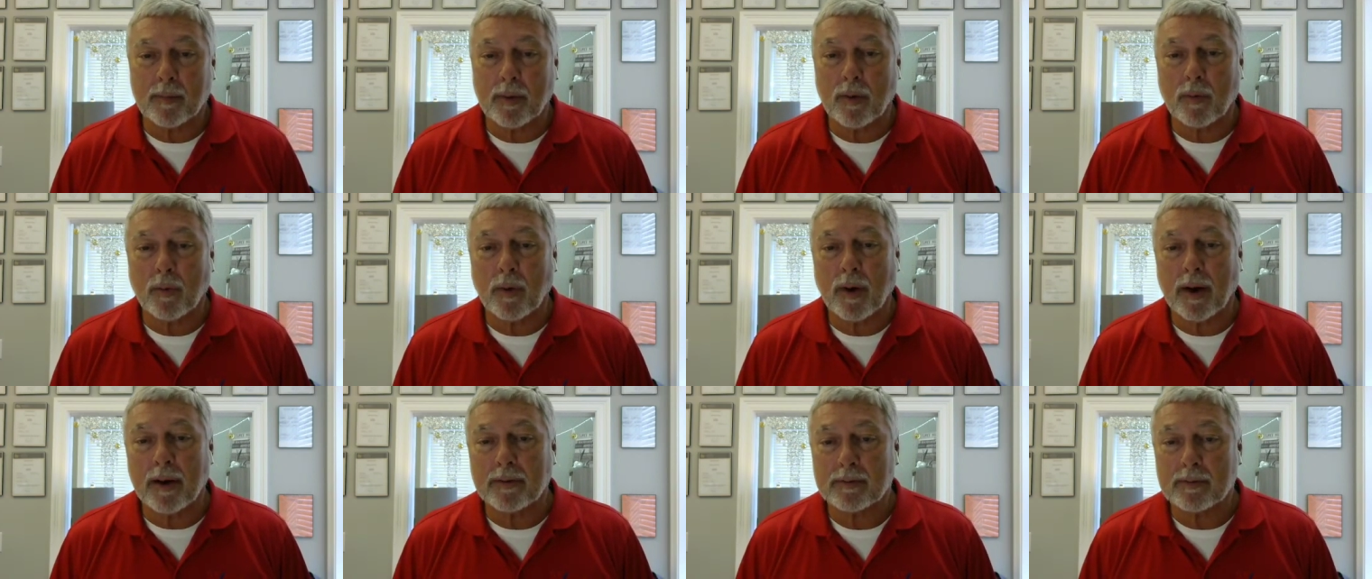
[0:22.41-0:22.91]
My
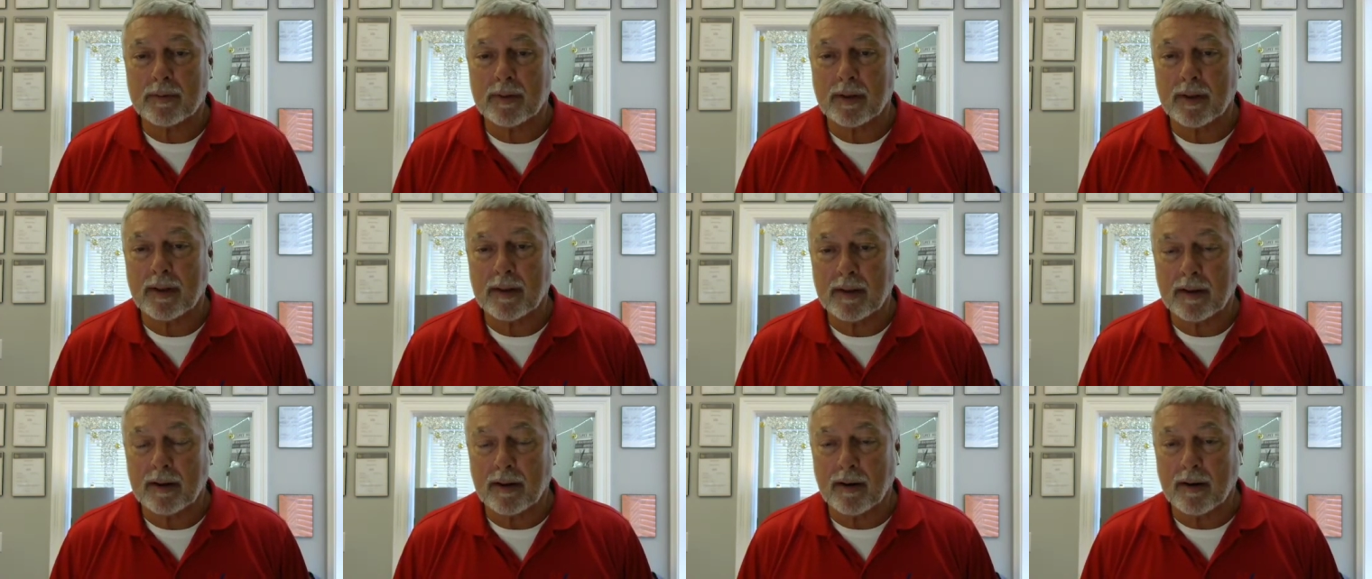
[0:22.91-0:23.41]
wife's
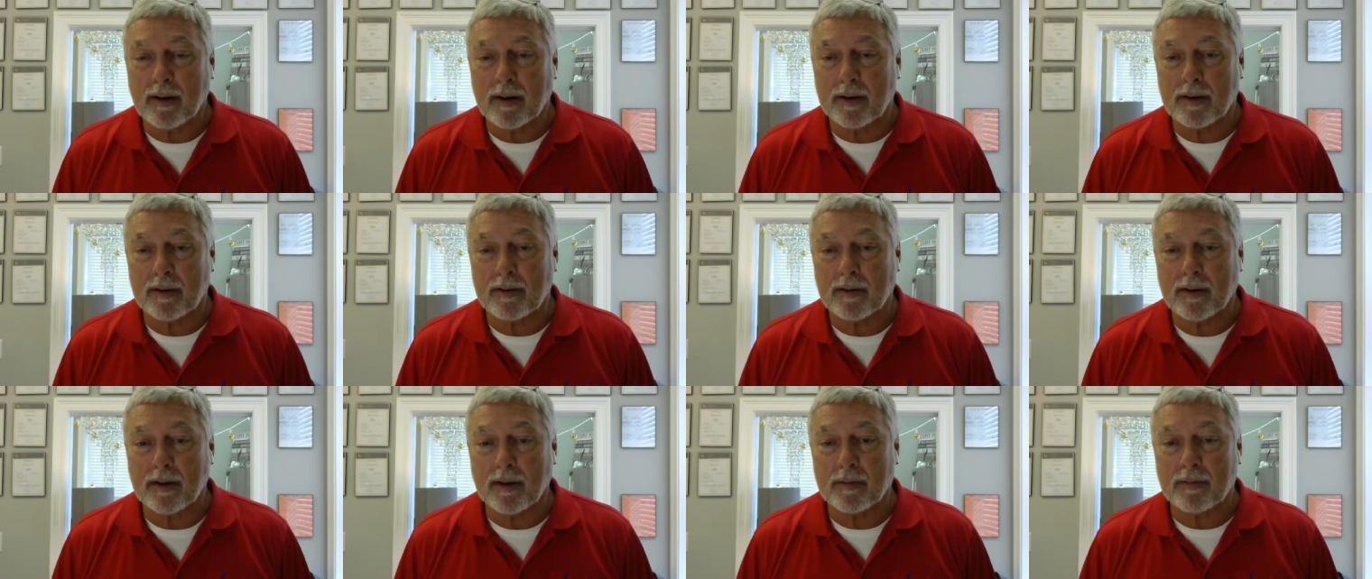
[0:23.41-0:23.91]
really the
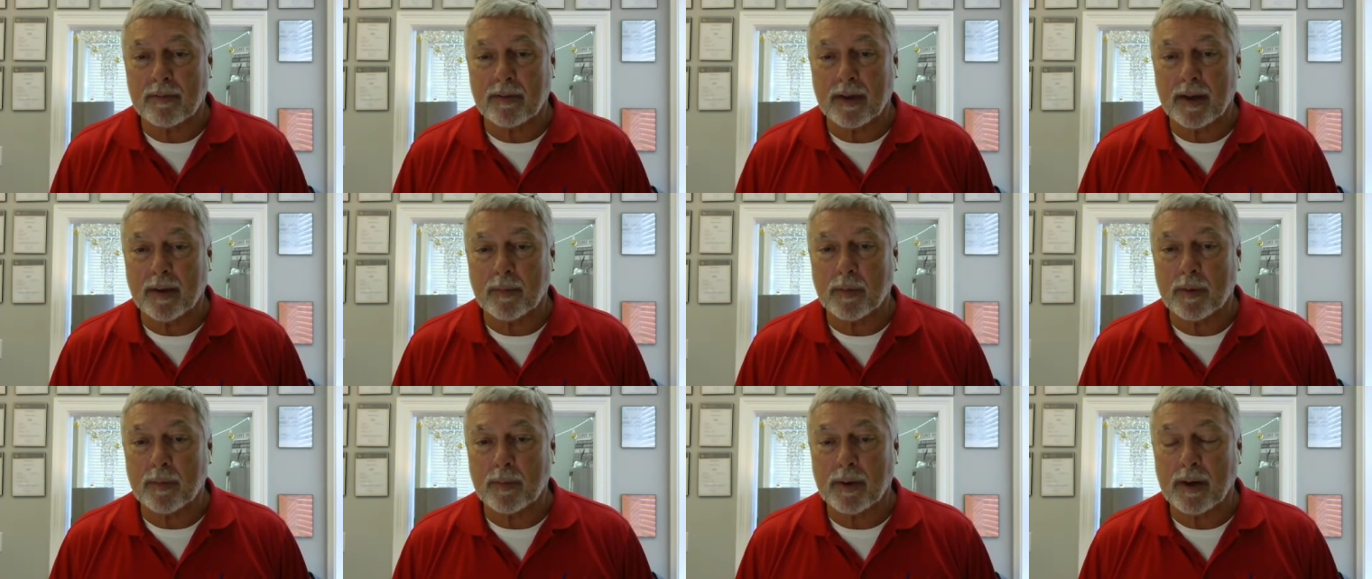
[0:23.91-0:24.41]
gardener in our
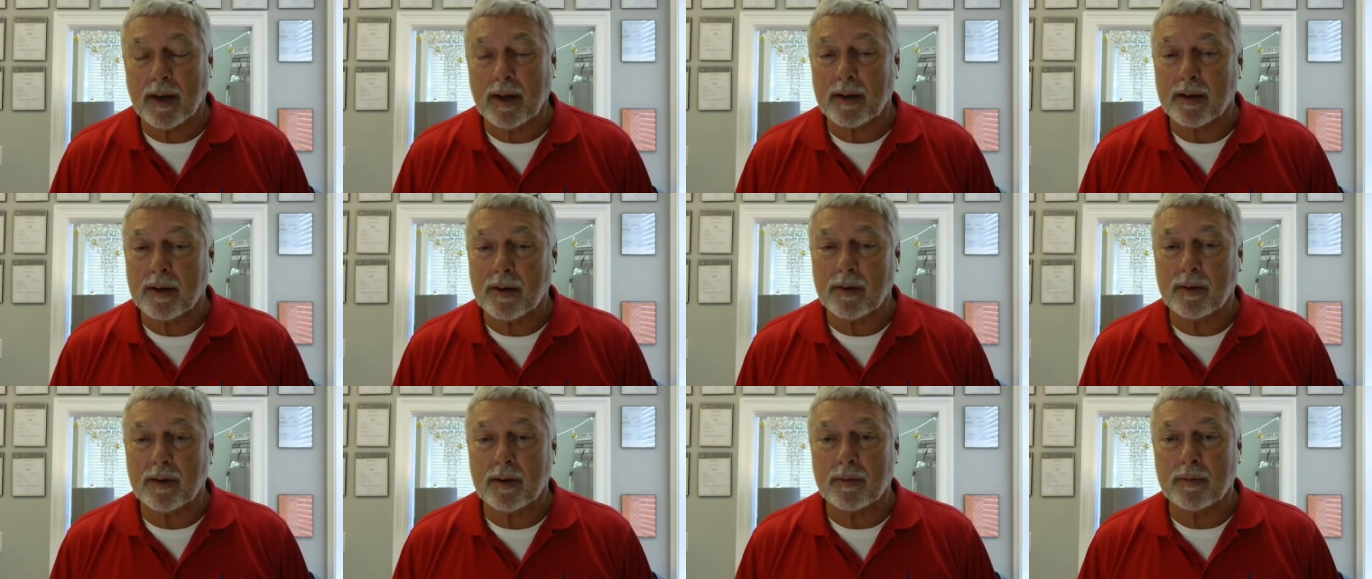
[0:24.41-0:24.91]
family, but I
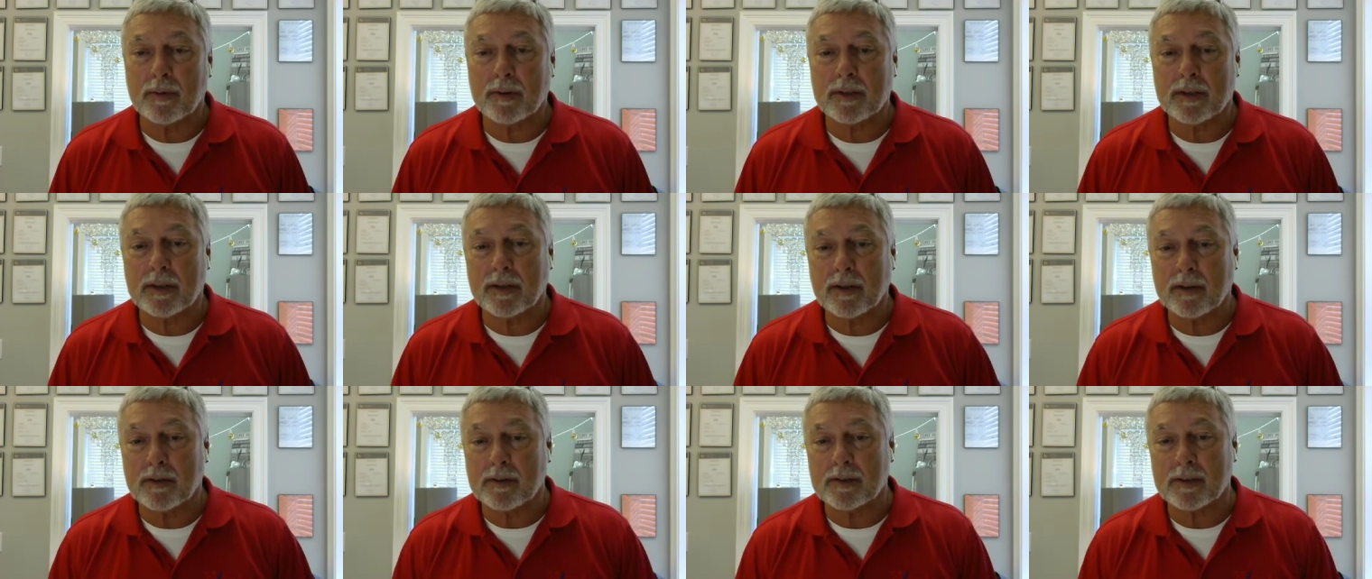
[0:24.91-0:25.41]
know that when
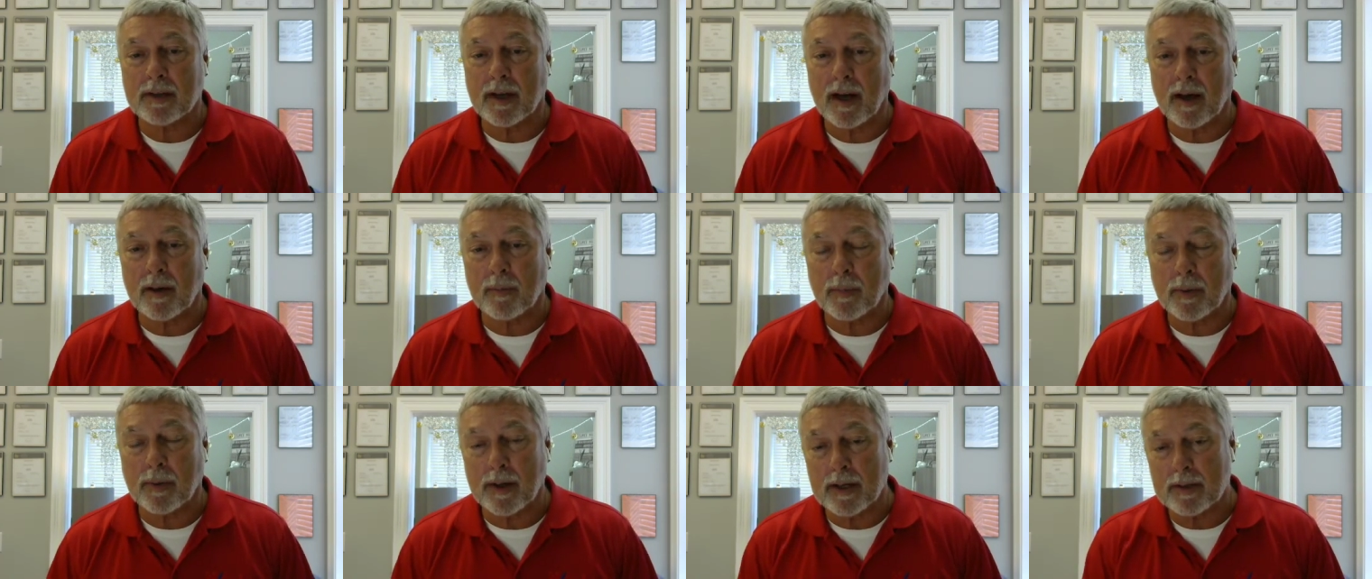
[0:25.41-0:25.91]
she goes out,
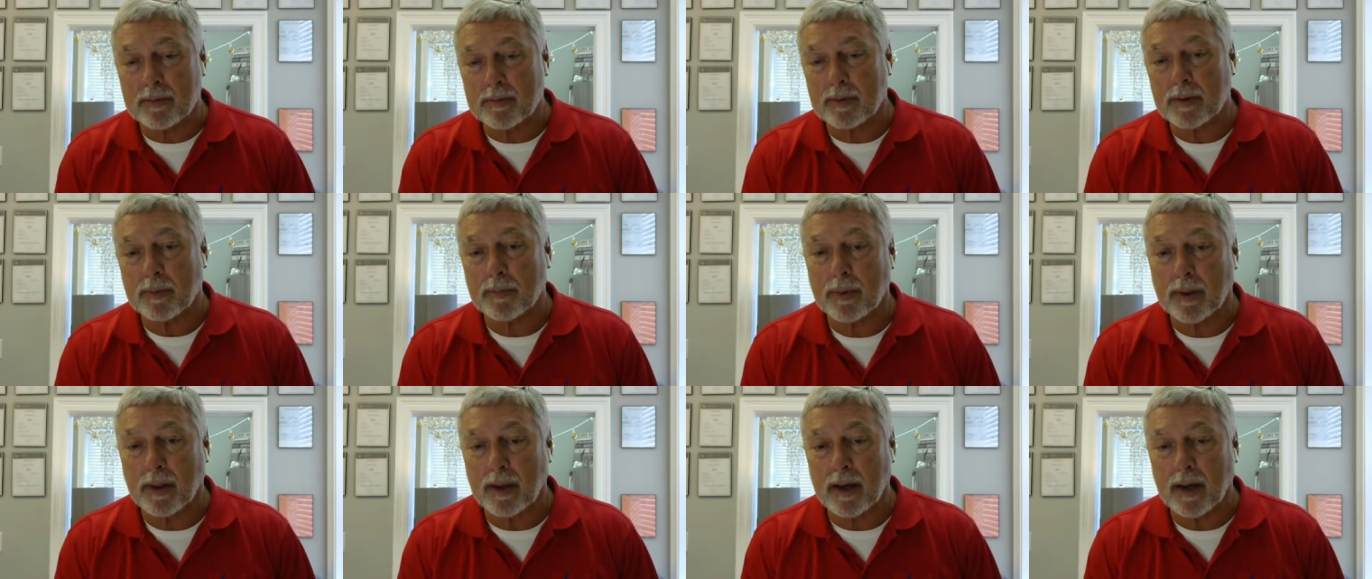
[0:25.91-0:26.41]
plays with the
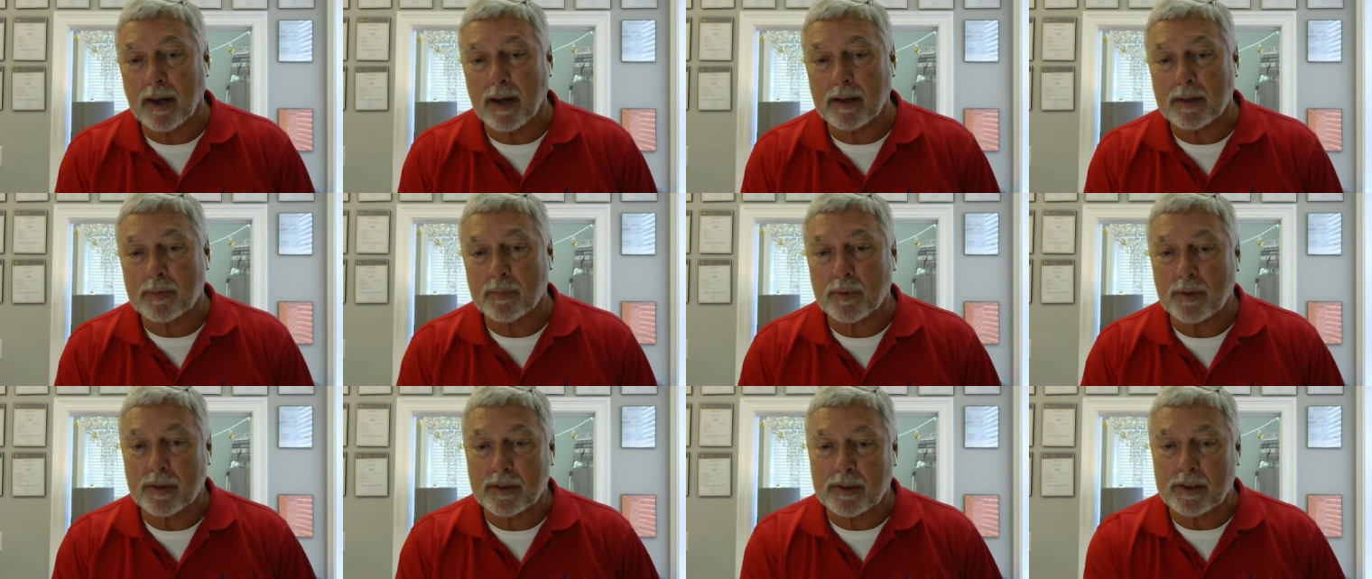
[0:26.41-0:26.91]
plants,
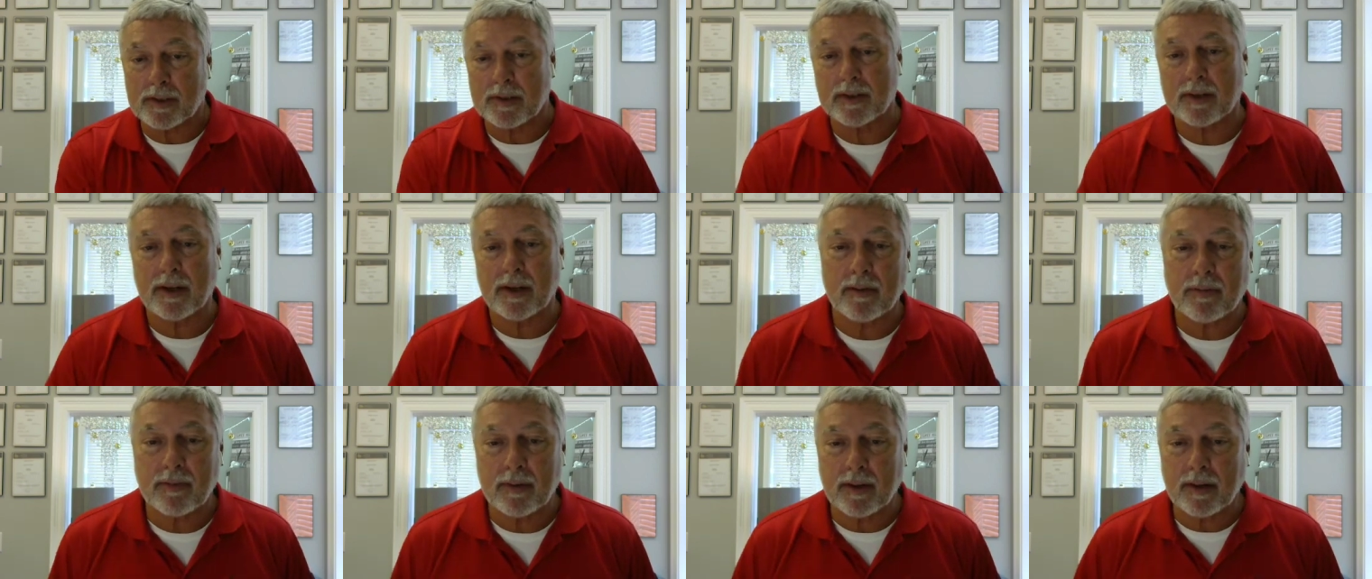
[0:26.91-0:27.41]
puts the
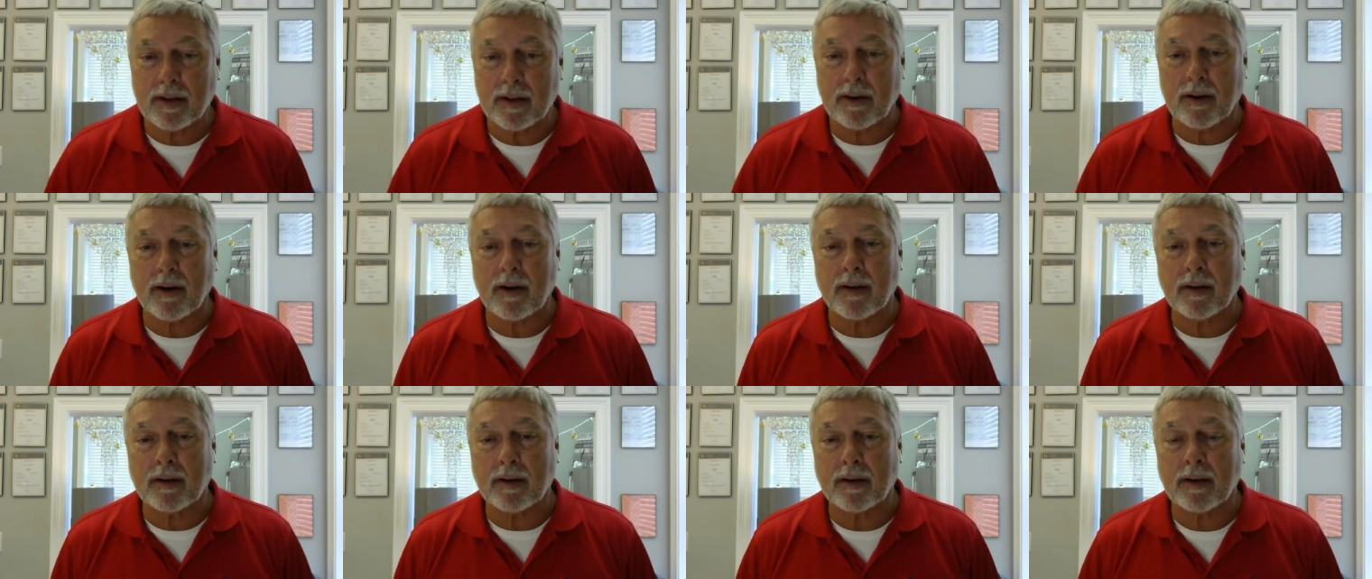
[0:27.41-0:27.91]
stuff in the
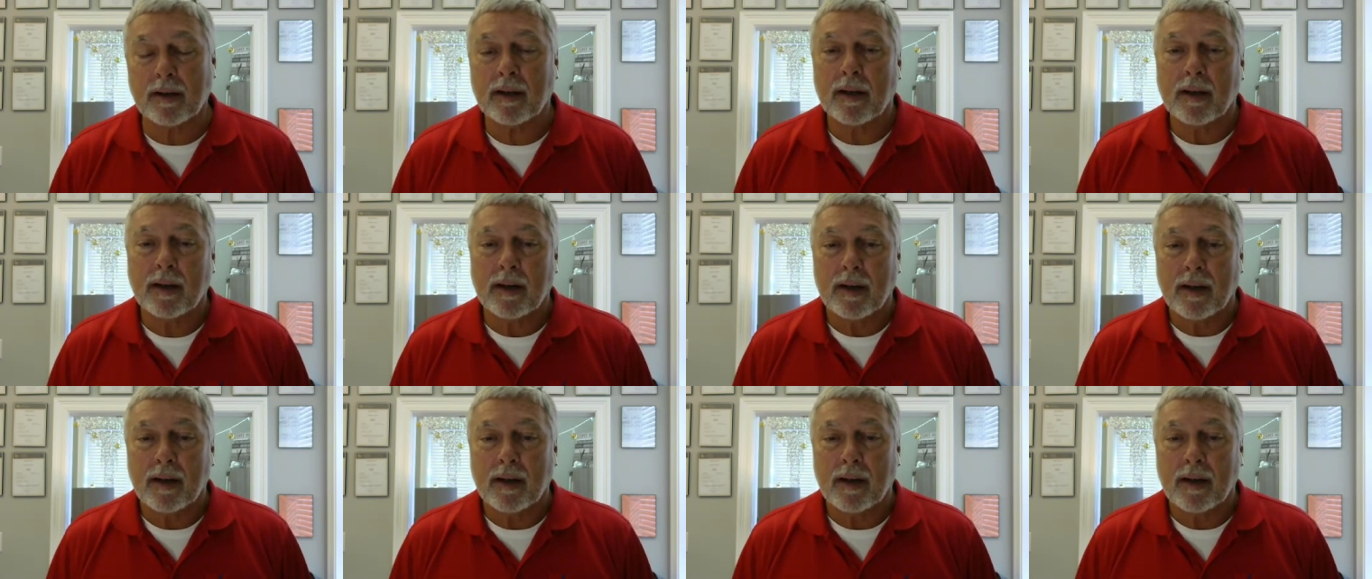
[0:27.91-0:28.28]
garden,